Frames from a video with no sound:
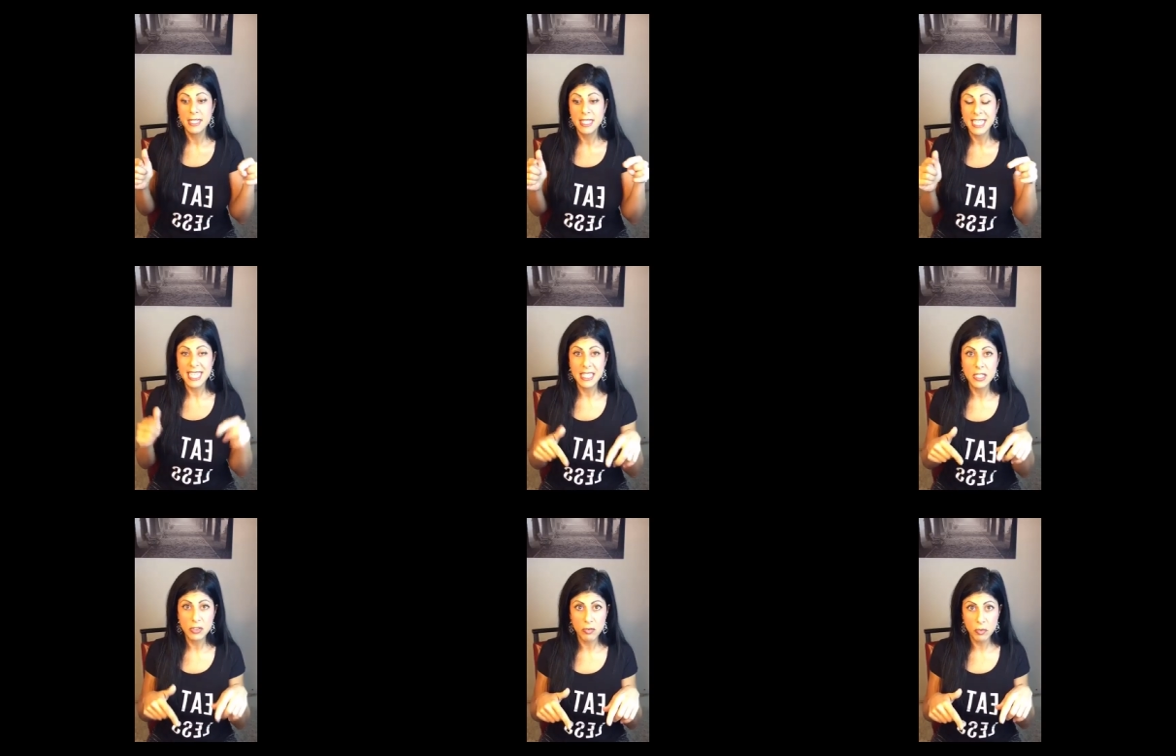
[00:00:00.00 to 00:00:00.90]
in
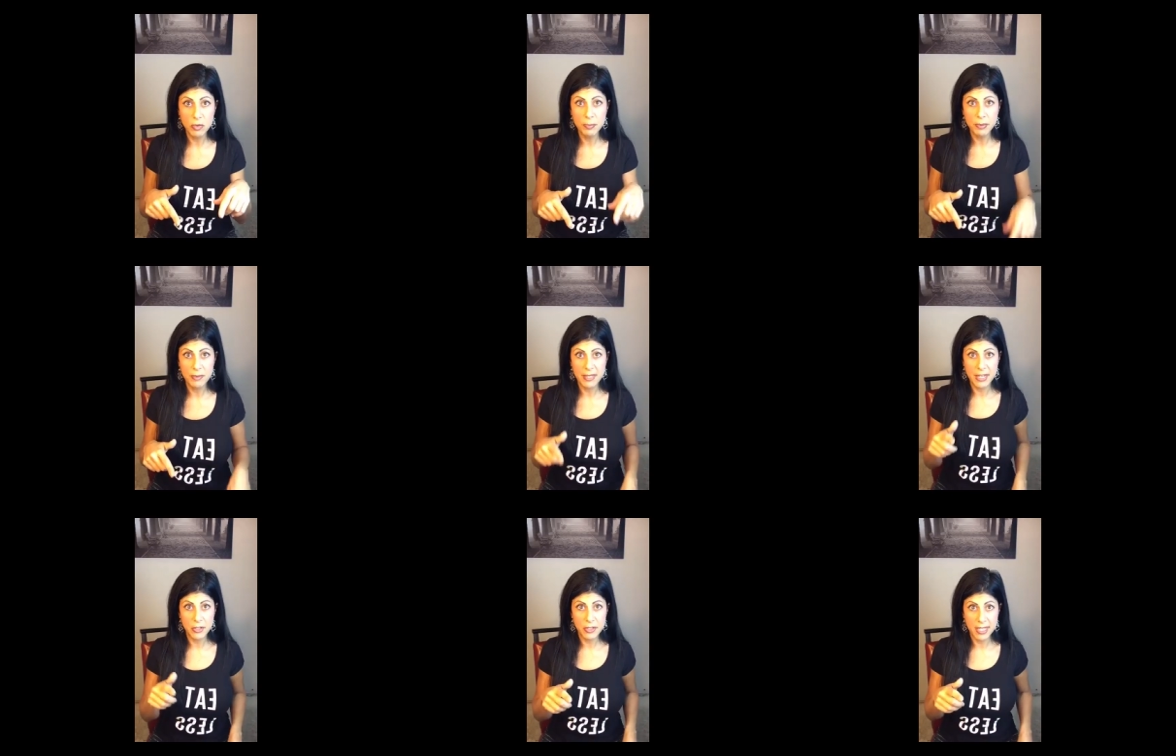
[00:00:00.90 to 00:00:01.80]
this group that
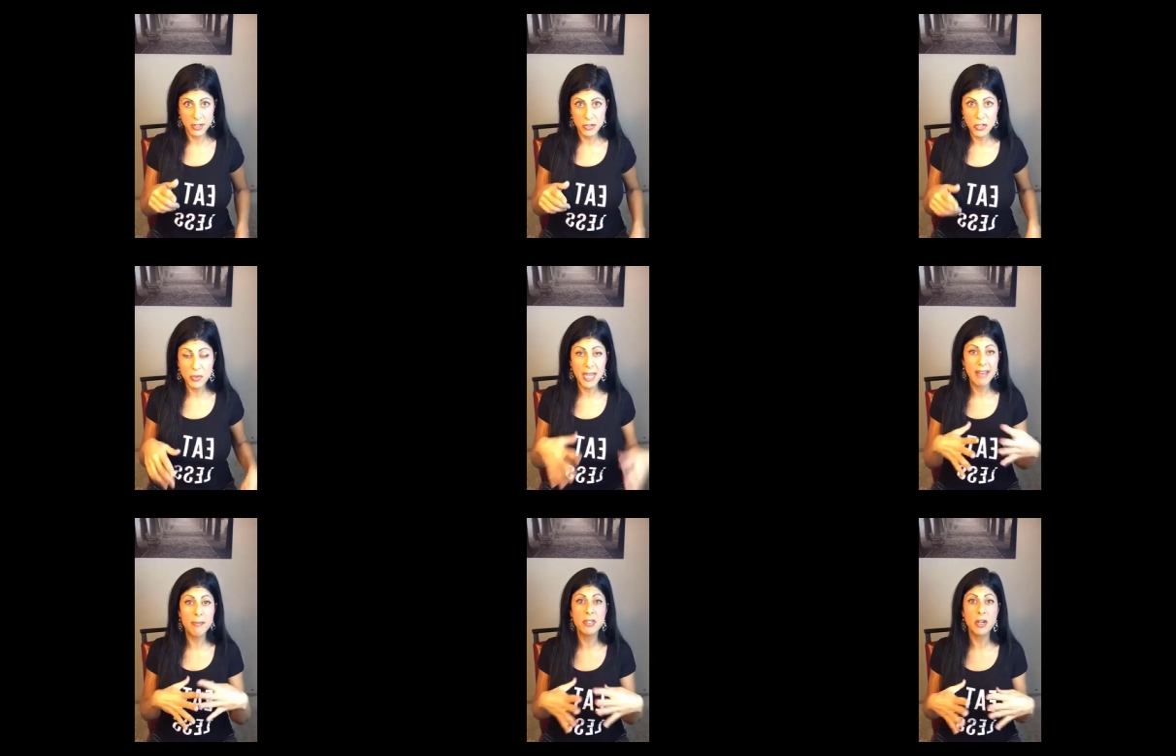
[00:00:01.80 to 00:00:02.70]
are new, that
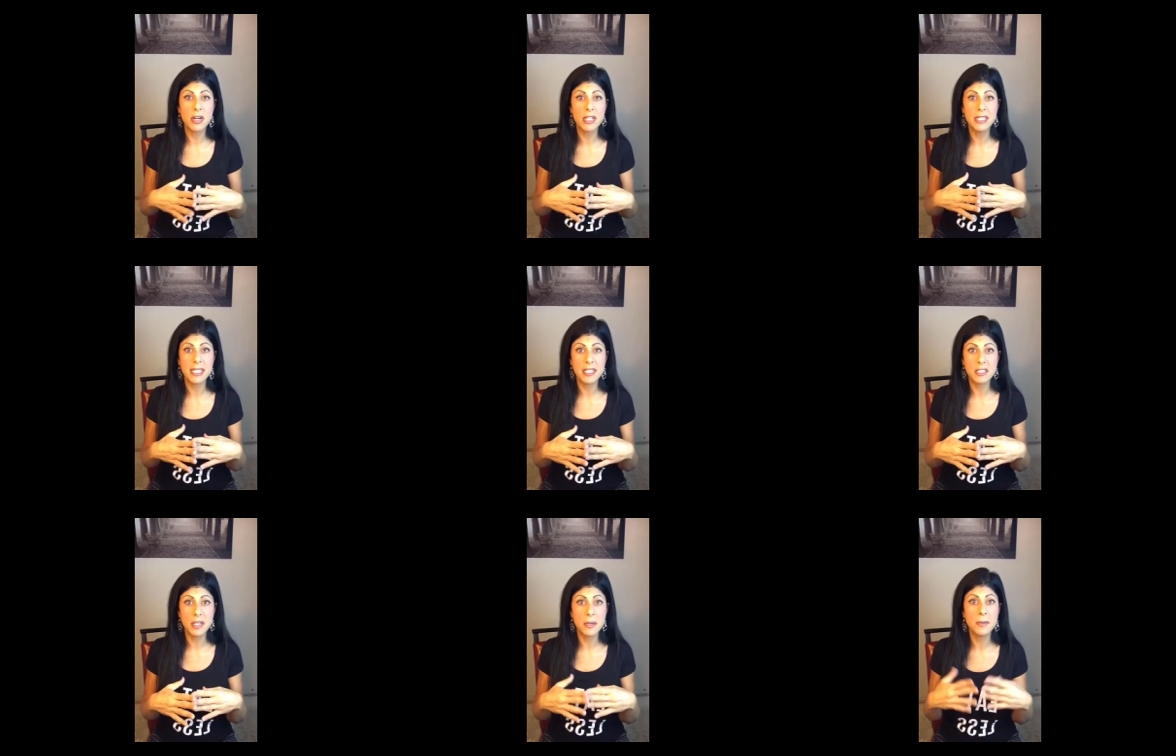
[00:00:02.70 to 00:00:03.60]
haven't been to our clinic.
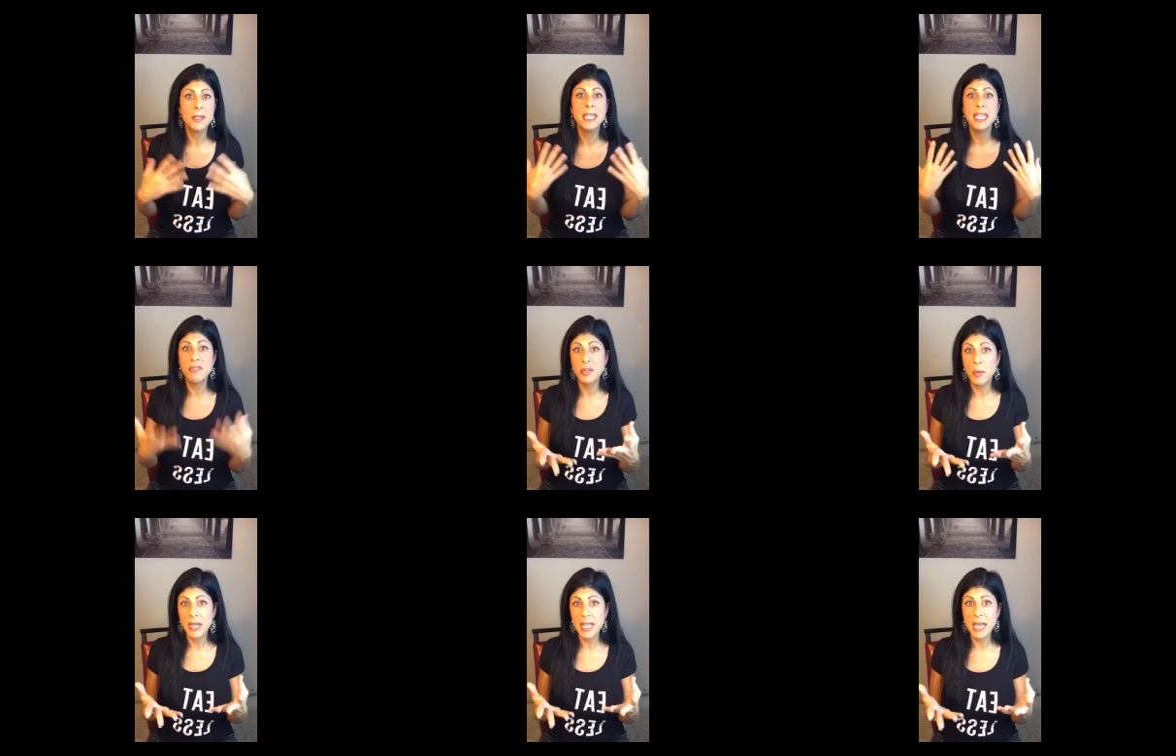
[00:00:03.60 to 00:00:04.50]
So if you're
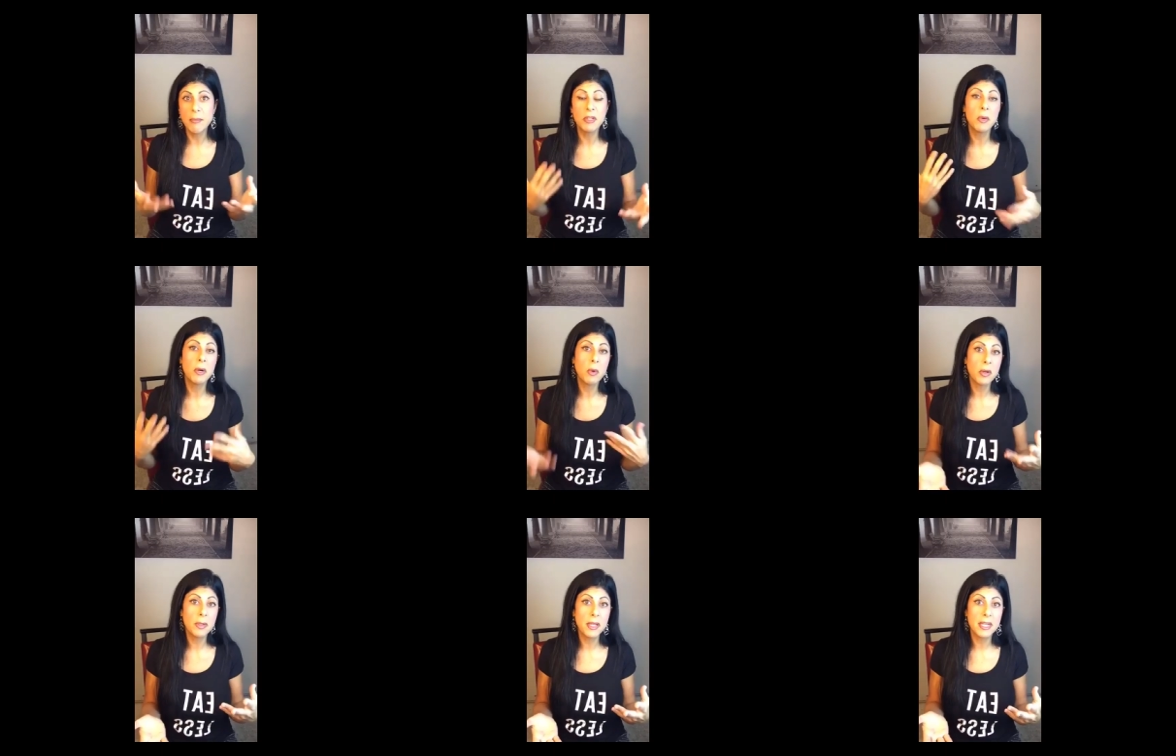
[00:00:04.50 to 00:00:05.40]
one of them and you want to work
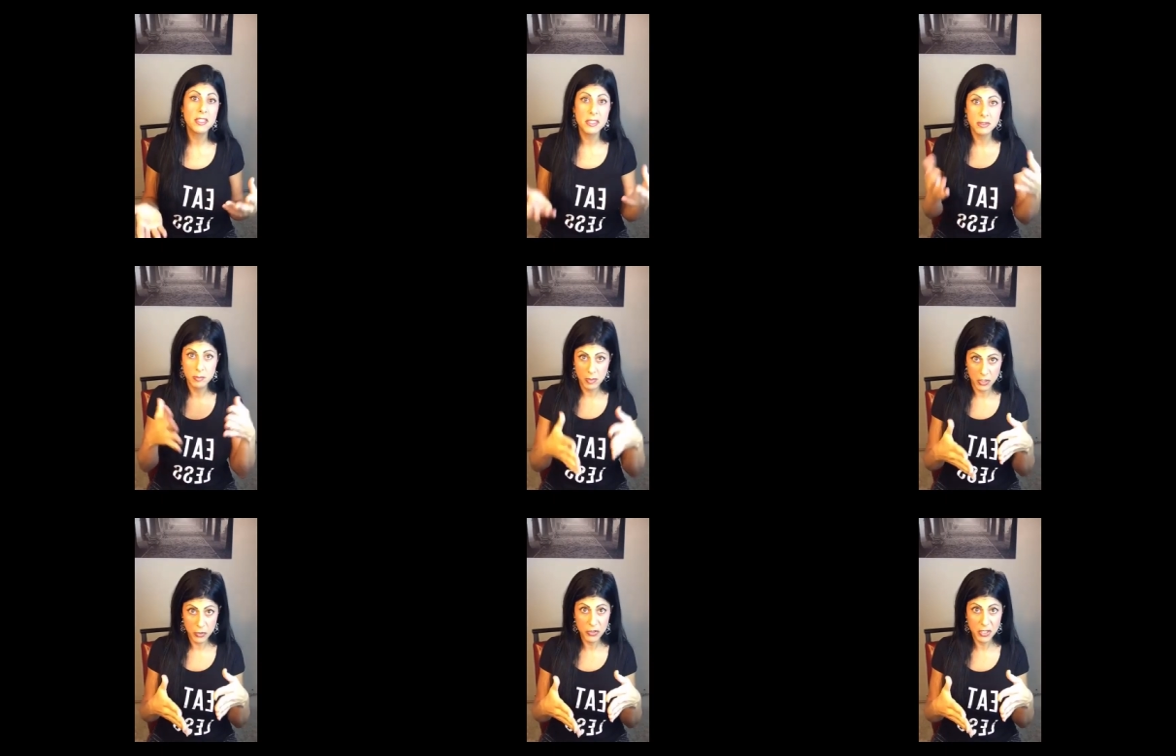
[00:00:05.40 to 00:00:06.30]
with us on
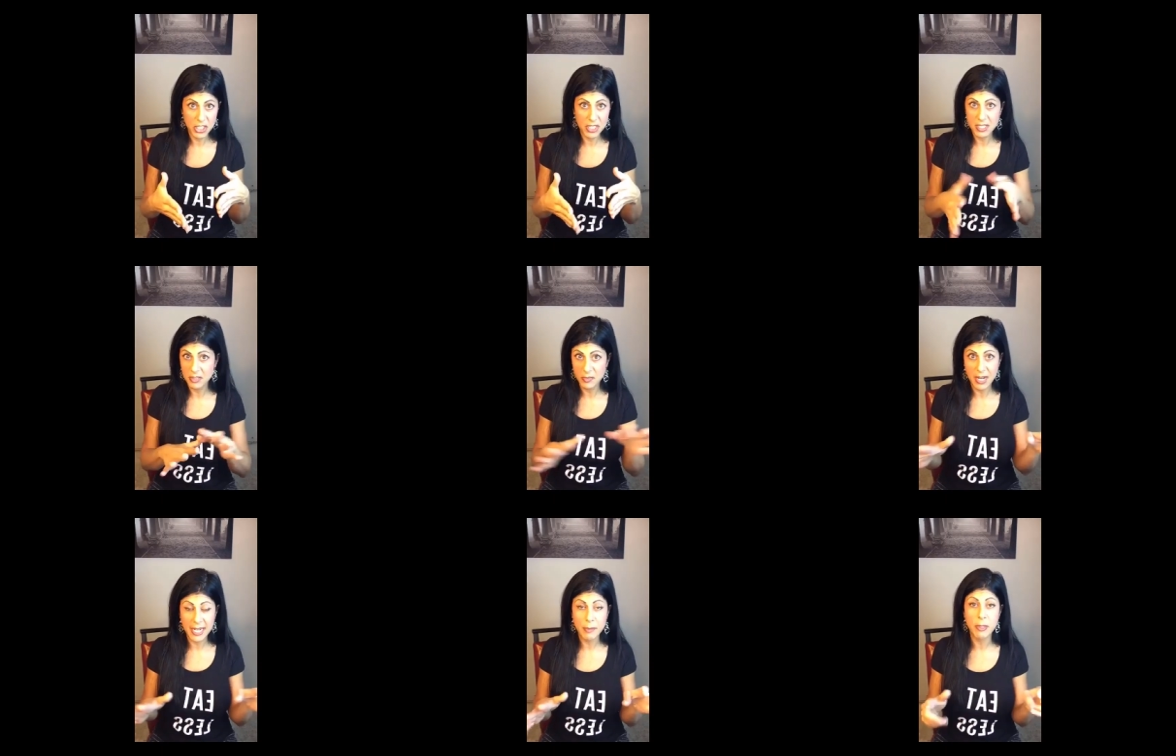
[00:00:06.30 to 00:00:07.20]
nutrition, this isn't for
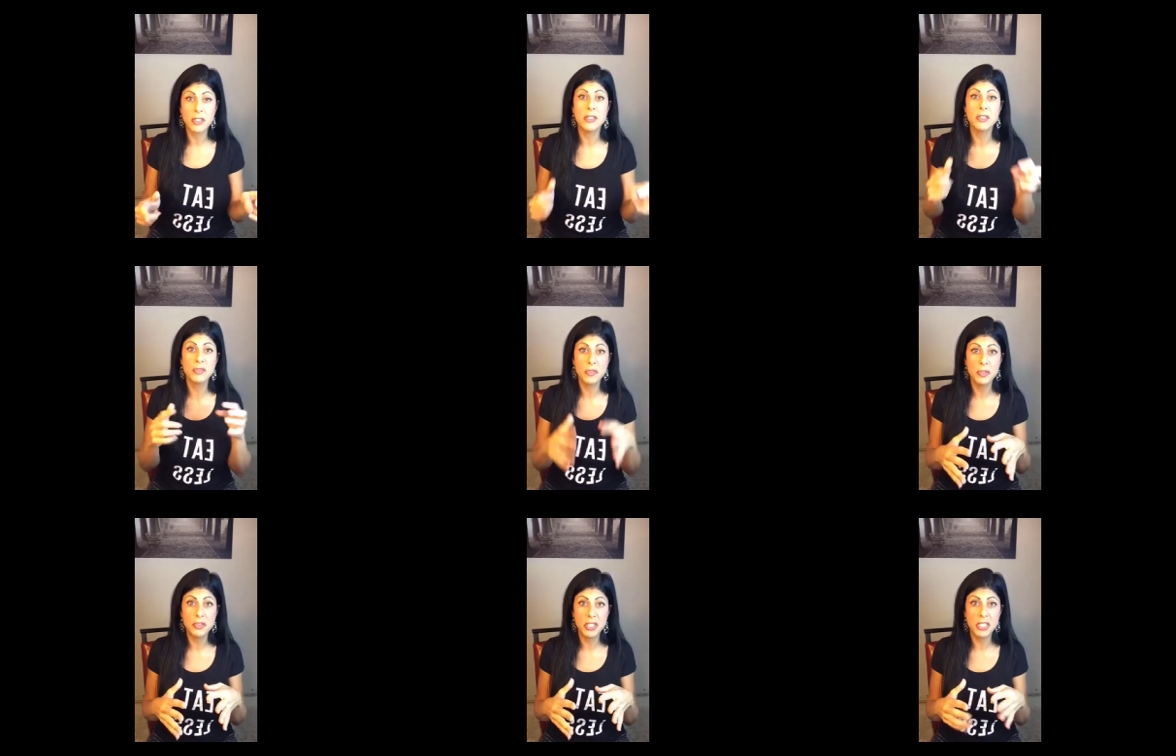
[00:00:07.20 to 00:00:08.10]
acupuncture, this is for
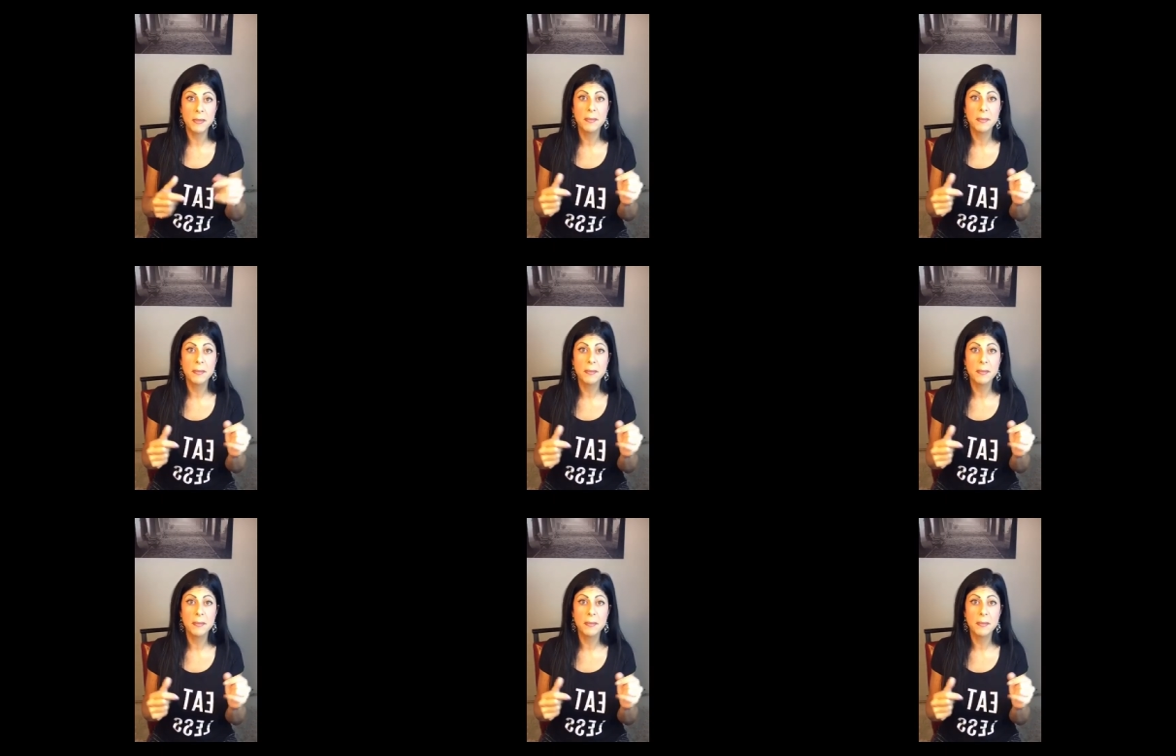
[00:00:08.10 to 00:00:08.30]
nutrition,